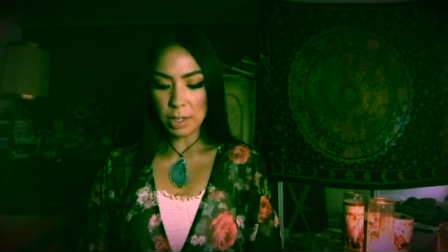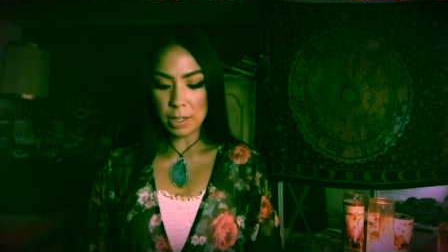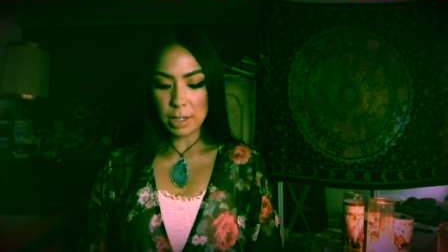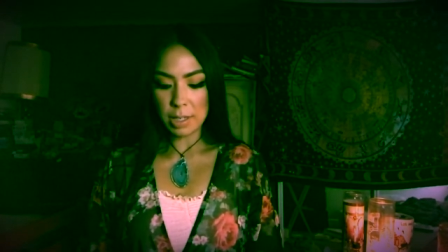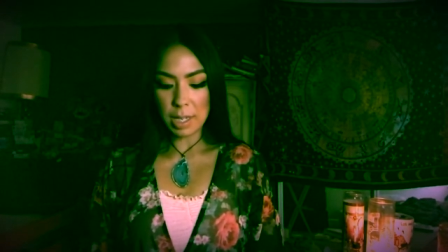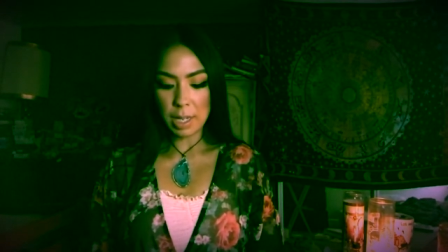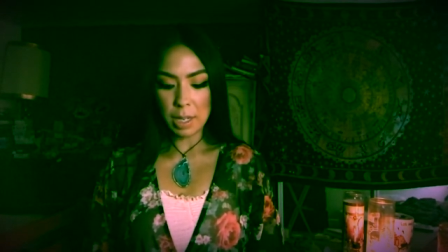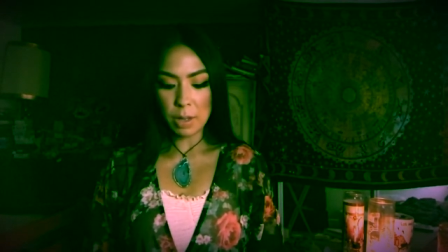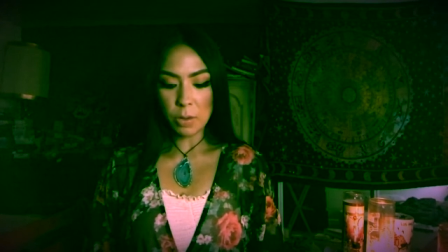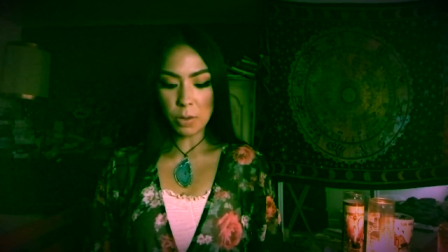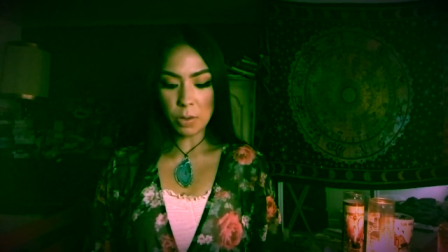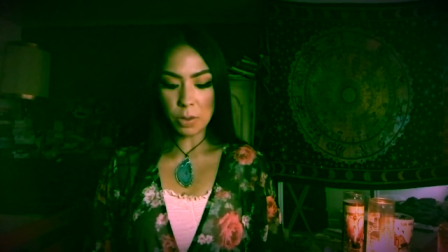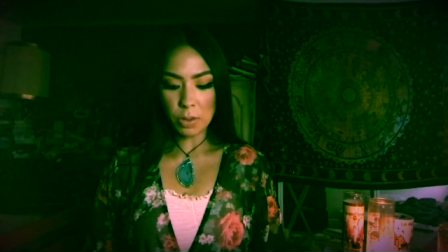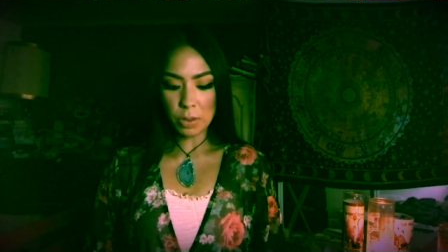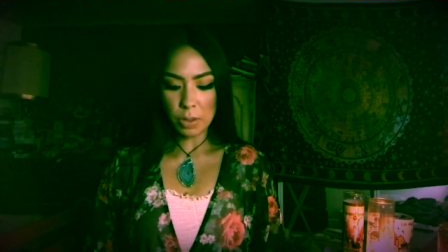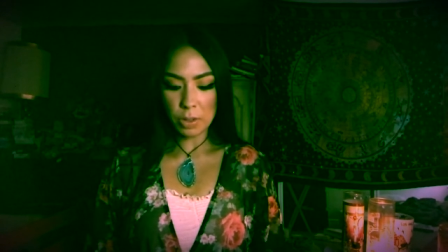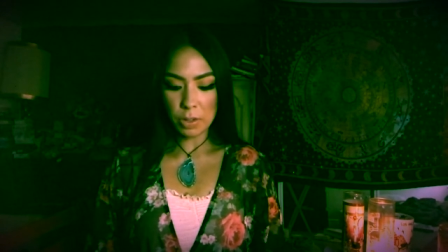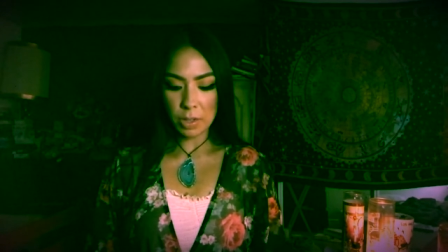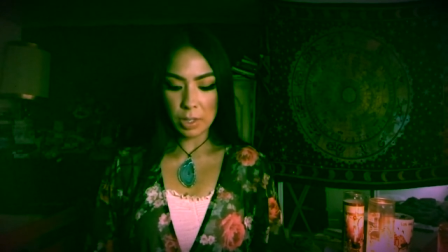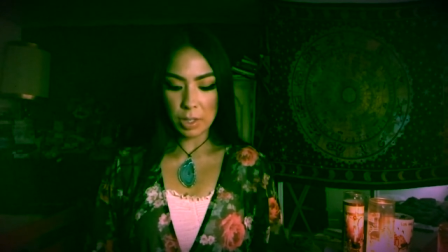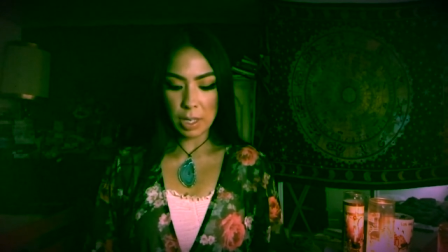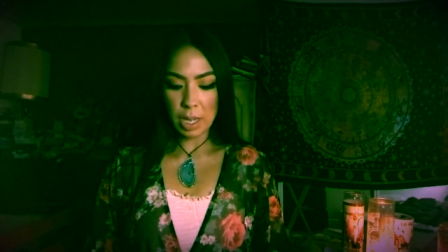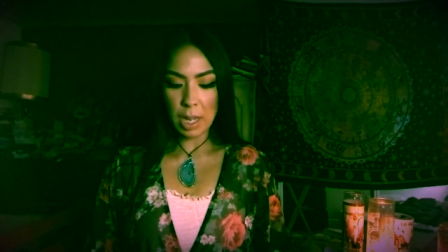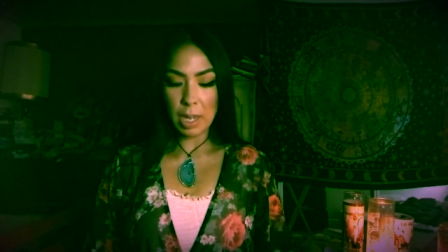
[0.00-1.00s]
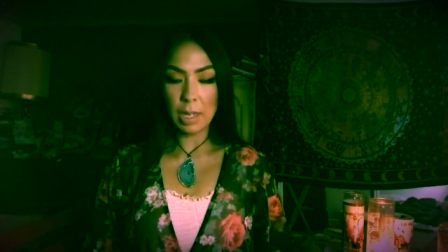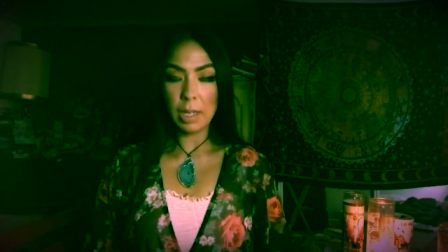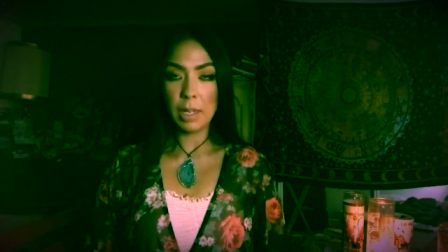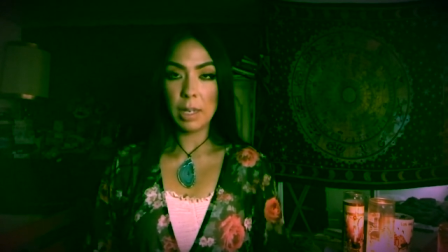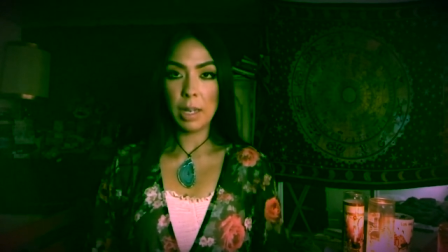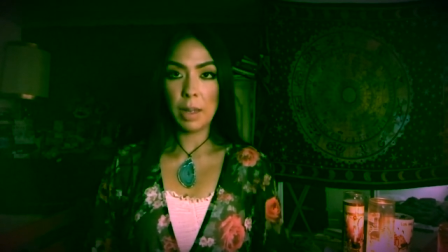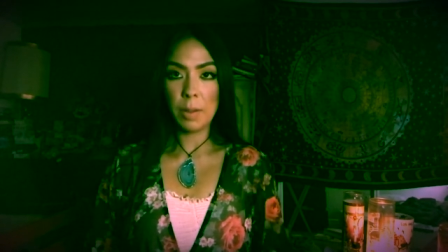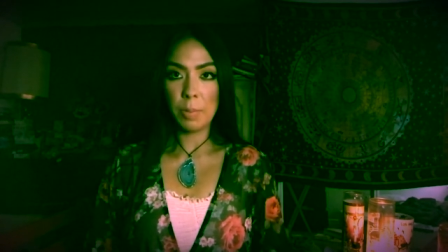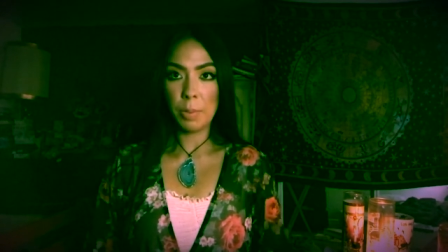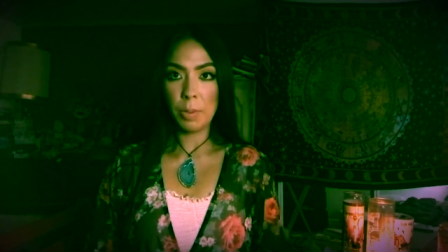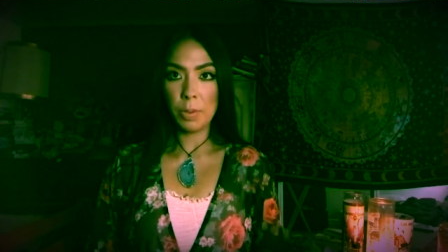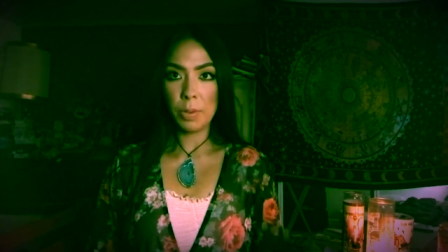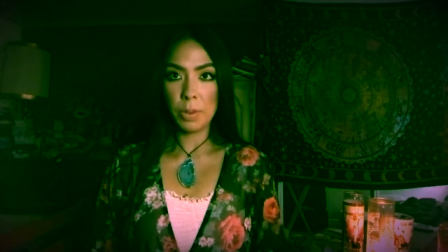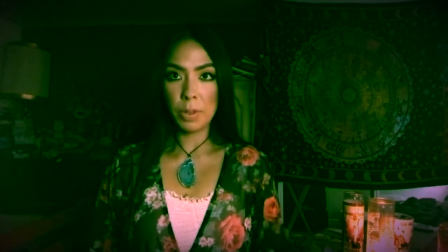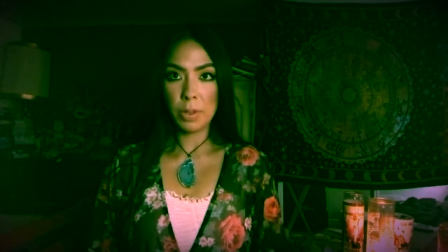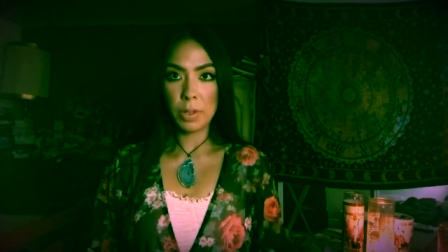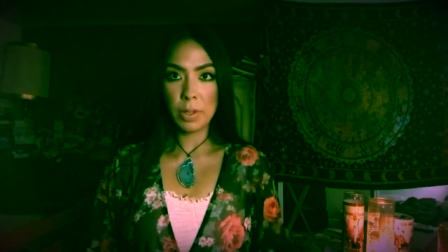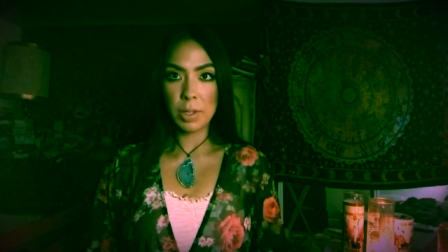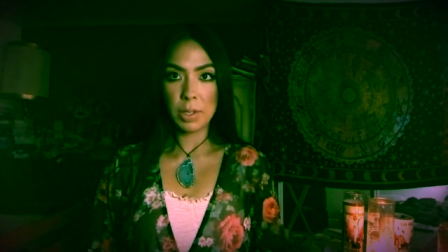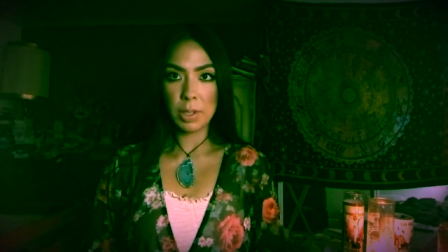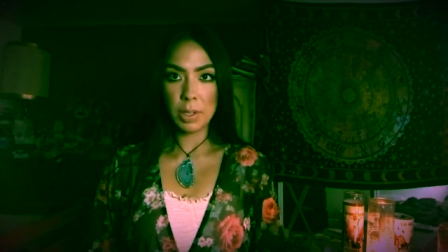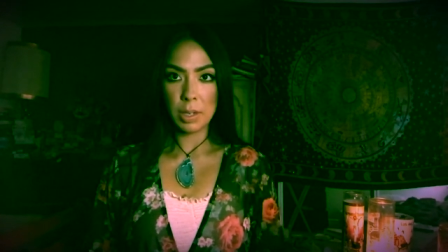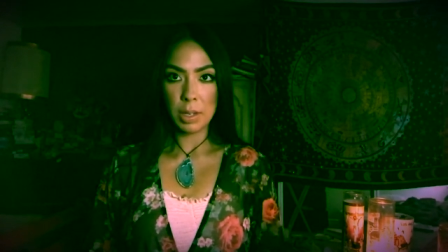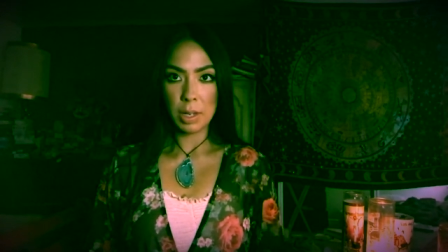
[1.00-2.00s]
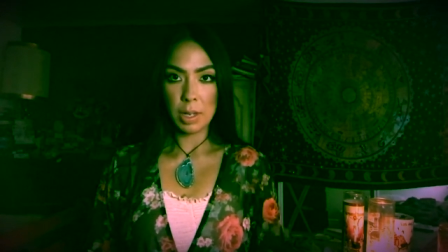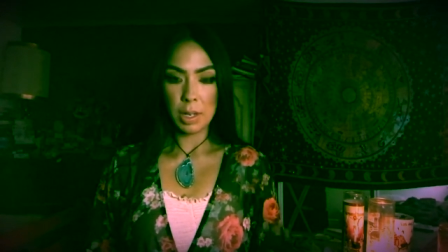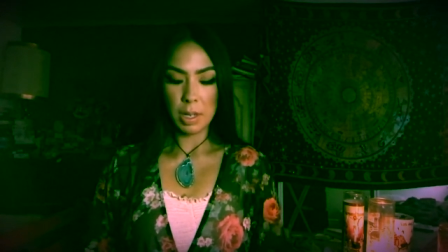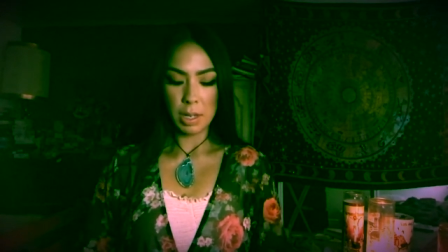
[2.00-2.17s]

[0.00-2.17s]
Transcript: singles and couples